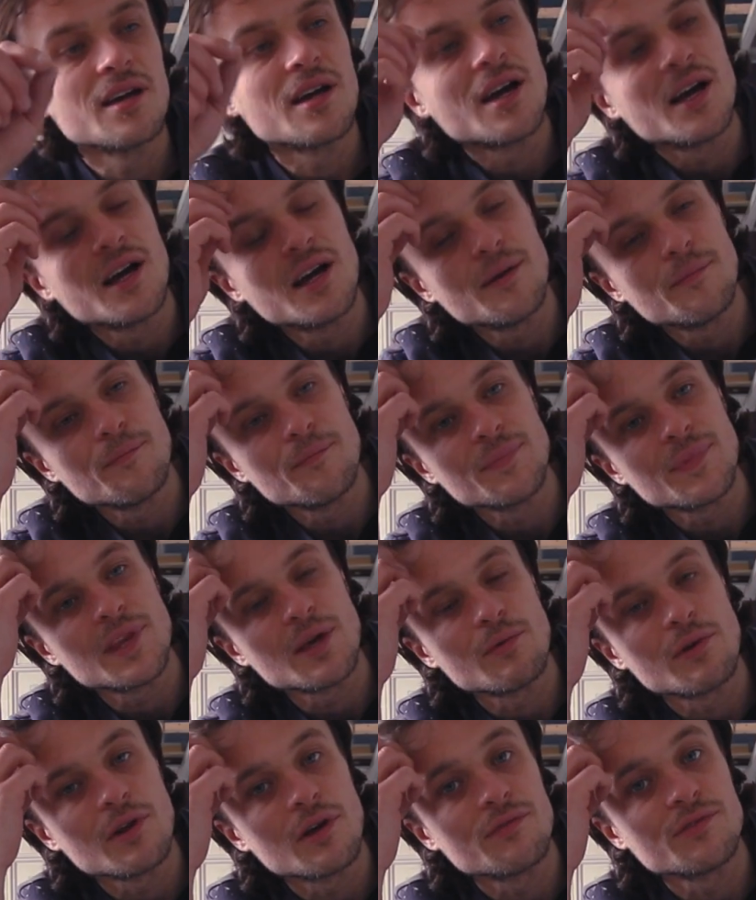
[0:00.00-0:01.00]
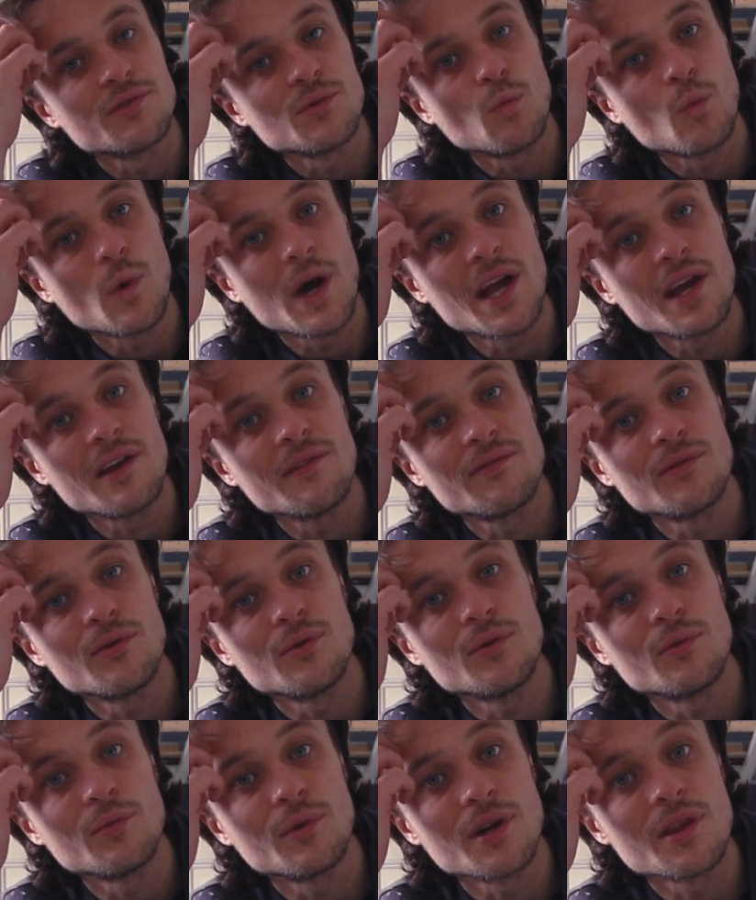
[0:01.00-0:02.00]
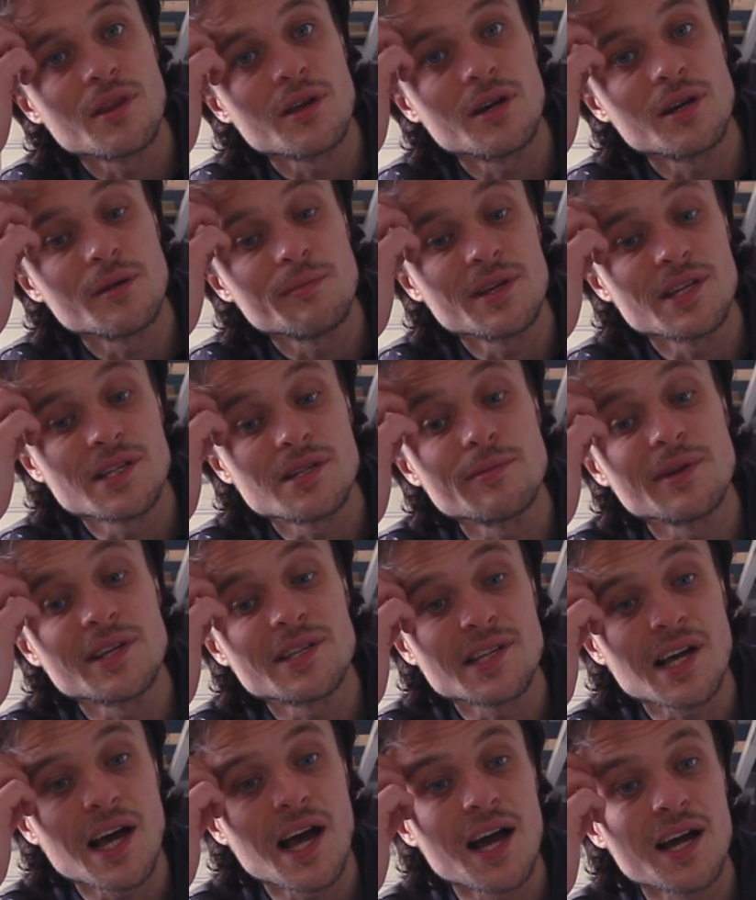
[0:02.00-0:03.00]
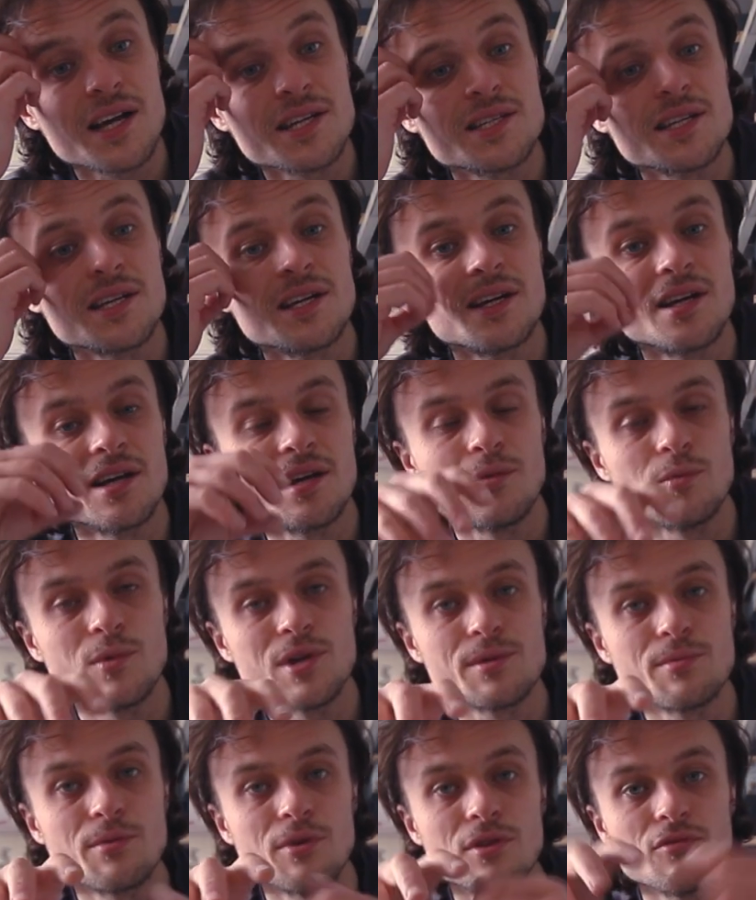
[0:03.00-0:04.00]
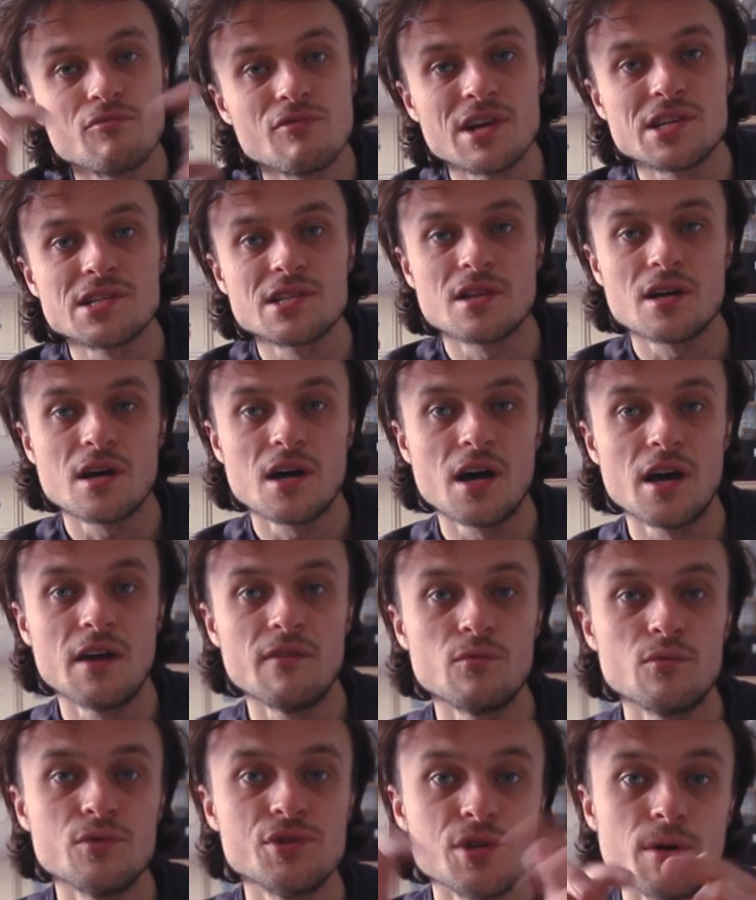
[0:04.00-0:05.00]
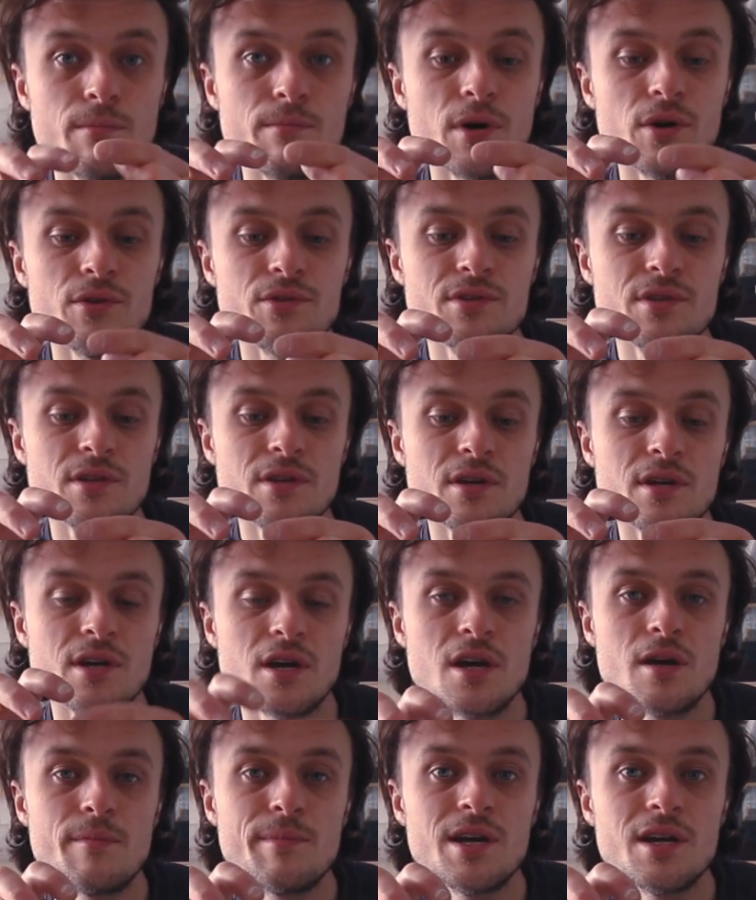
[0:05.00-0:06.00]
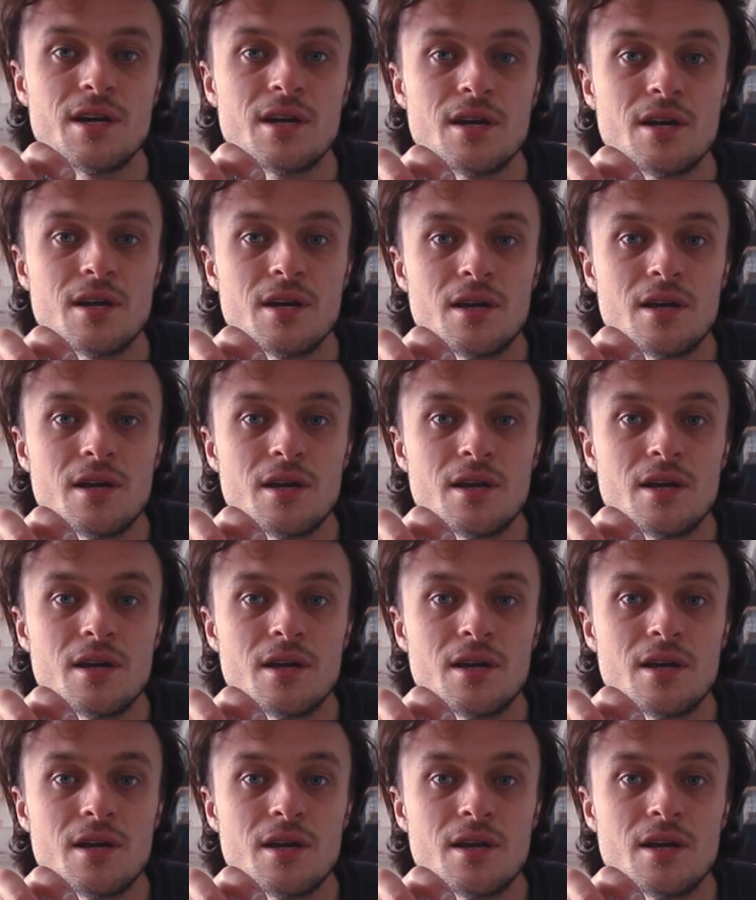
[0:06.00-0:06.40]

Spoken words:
they will often wait for one of the honeybees to be attacked, at which point the rest of the hive will jump onto the hornet,